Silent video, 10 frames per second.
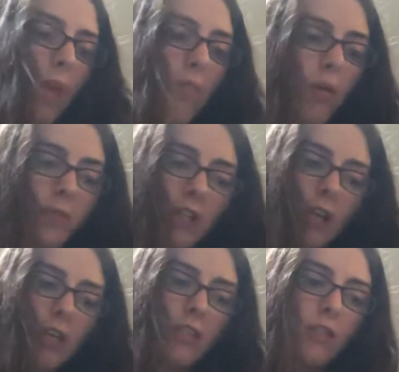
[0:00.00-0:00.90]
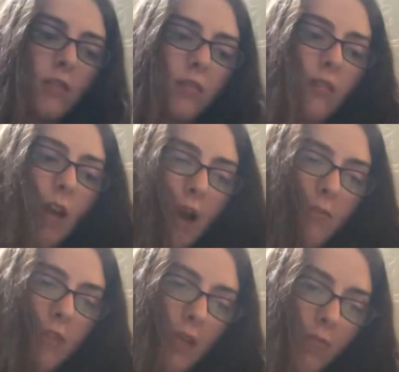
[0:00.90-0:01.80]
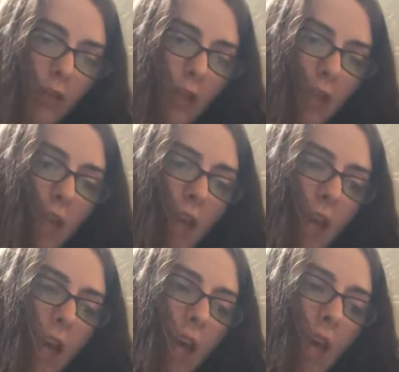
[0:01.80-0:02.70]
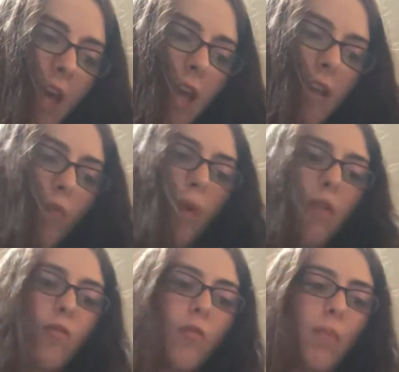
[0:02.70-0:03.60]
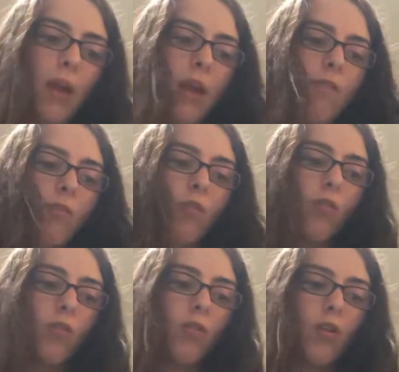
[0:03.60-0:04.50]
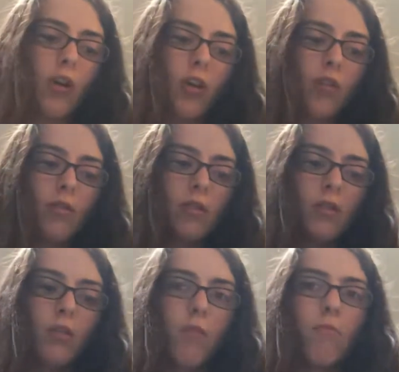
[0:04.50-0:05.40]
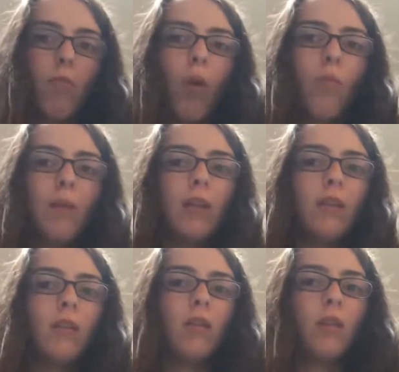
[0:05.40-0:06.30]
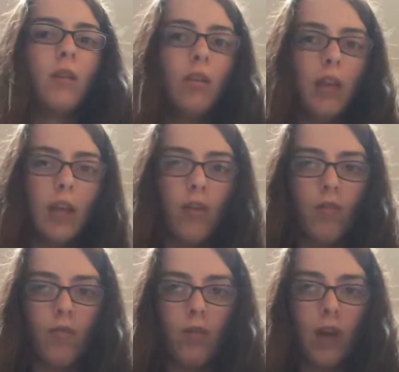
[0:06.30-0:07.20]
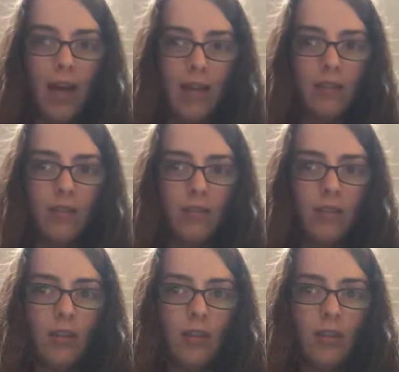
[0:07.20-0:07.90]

and momentary time sampling is whether the behavior occurs the moment the interval ends.